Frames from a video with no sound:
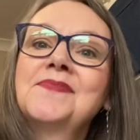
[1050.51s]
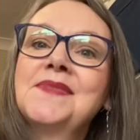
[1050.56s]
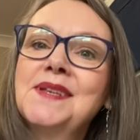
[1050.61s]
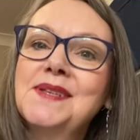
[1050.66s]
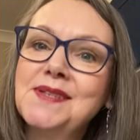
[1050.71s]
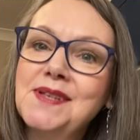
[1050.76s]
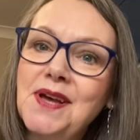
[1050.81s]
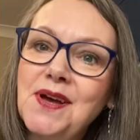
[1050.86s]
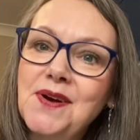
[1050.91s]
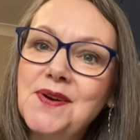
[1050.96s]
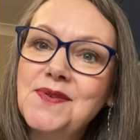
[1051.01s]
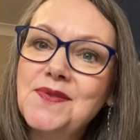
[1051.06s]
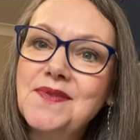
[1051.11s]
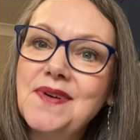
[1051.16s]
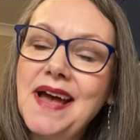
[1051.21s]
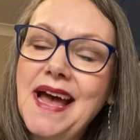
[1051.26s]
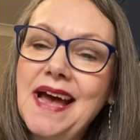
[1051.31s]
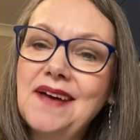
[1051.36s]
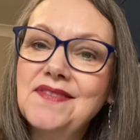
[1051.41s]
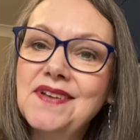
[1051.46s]
So
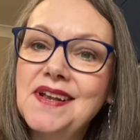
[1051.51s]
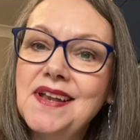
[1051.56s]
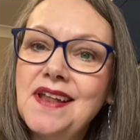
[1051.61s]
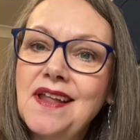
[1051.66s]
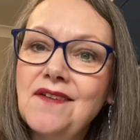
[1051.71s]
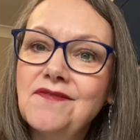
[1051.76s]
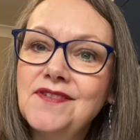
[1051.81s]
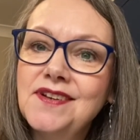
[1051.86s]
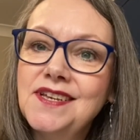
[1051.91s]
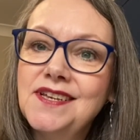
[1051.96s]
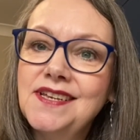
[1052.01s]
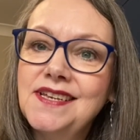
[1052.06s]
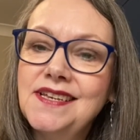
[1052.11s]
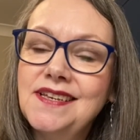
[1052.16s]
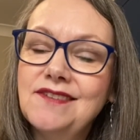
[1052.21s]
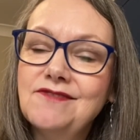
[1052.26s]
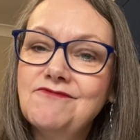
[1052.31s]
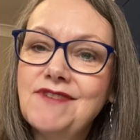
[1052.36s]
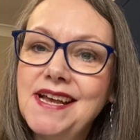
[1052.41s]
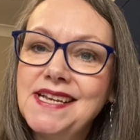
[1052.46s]
have a lovely
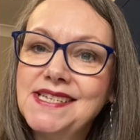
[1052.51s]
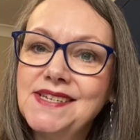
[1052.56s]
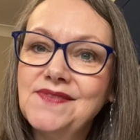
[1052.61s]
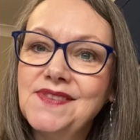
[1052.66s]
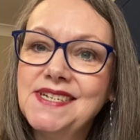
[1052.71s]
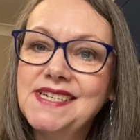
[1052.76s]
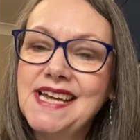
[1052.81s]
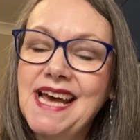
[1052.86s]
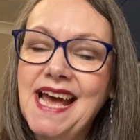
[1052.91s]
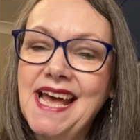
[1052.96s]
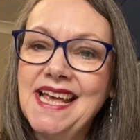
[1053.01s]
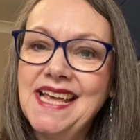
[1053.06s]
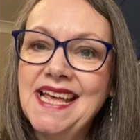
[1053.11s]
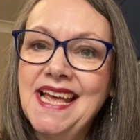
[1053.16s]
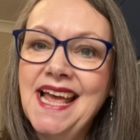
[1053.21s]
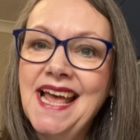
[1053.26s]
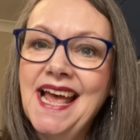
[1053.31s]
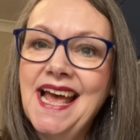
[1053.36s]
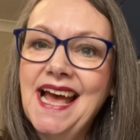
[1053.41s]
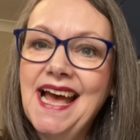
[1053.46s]
rest of the day,
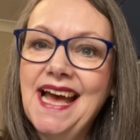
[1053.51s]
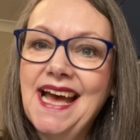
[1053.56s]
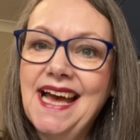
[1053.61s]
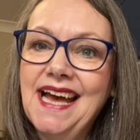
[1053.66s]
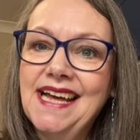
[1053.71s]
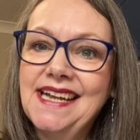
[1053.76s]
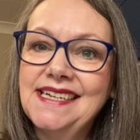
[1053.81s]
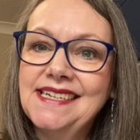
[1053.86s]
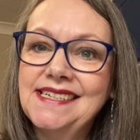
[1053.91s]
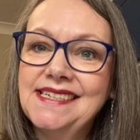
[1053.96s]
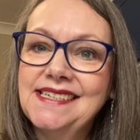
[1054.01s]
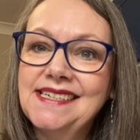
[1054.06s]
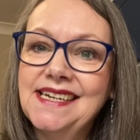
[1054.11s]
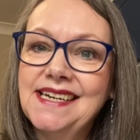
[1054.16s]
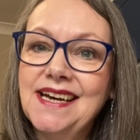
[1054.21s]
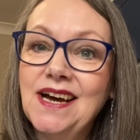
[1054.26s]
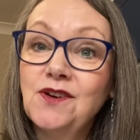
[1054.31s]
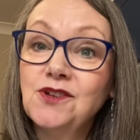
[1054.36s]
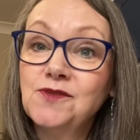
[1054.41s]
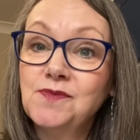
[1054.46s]
and
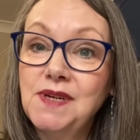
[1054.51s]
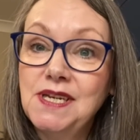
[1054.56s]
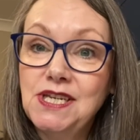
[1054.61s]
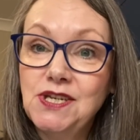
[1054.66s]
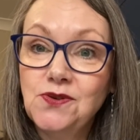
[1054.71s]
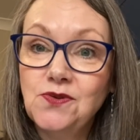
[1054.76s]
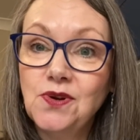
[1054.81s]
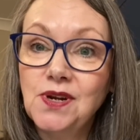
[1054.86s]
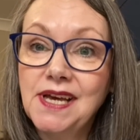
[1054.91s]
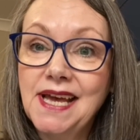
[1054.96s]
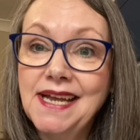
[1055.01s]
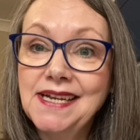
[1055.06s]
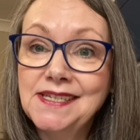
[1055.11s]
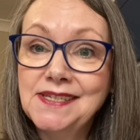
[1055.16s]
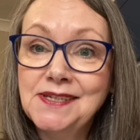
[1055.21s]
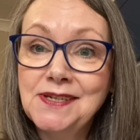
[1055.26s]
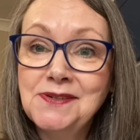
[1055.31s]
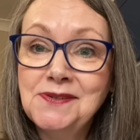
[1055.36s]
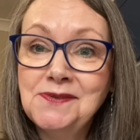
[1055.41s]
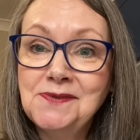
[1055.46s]
I'll speak to you all again
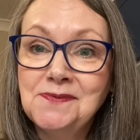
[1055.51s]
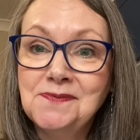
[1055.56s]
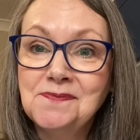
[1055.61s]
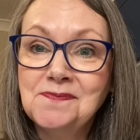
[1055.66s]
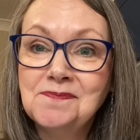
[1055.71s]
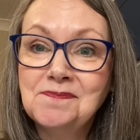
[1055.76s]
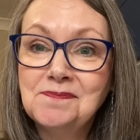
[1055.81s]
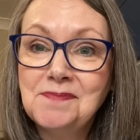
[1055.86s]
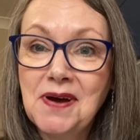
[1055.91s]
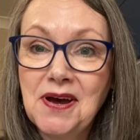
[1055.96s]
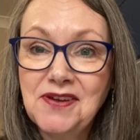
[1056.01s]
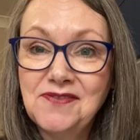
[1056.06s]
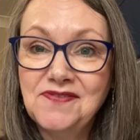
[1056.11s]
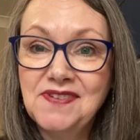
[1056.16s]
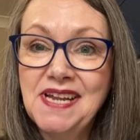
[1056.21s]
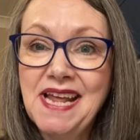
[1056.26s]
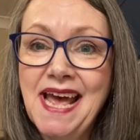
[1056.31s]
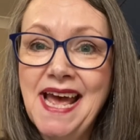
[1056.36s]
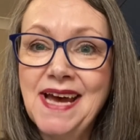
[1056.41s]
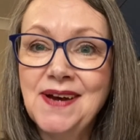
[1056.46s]
soon. Bye for
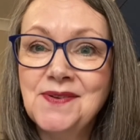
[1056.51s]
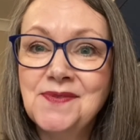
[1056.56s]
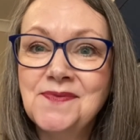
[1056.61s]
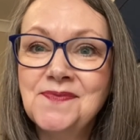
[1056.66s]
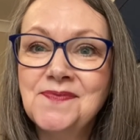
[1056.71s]
now.